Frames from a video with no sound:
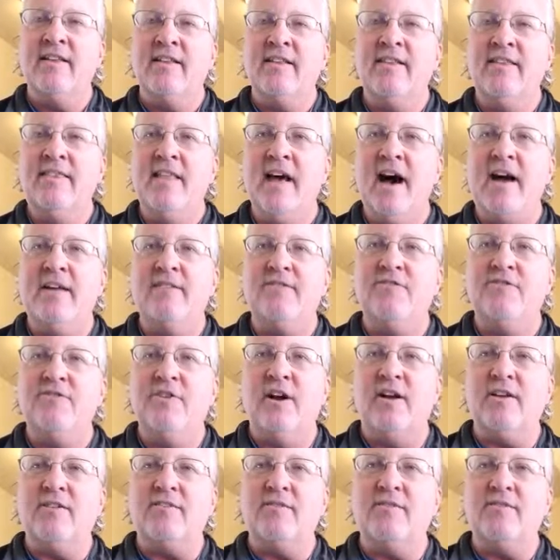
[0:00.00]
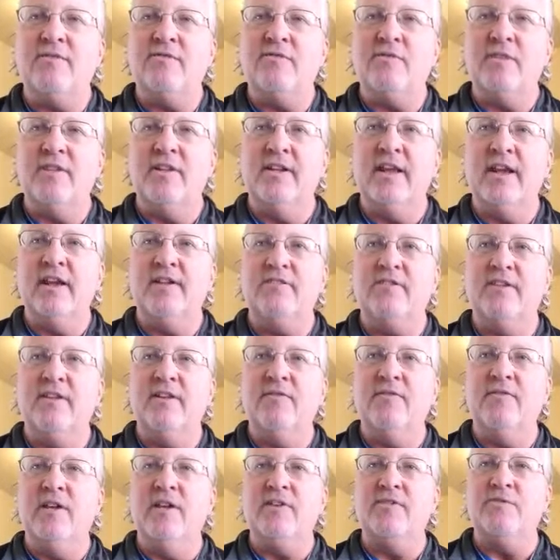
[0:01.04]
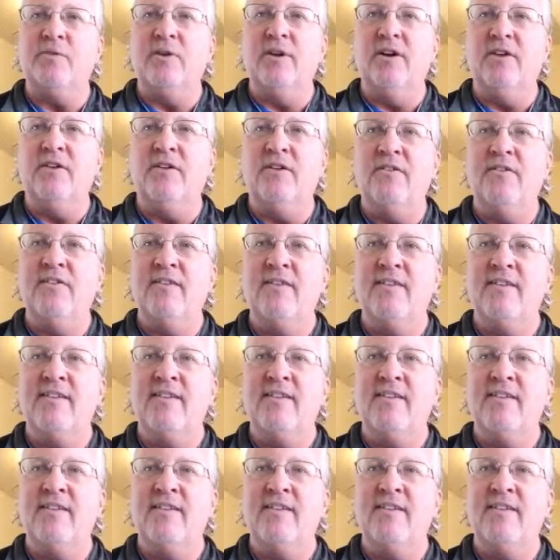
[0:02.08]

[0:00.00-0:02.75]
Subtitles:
not just for the nation of Israel,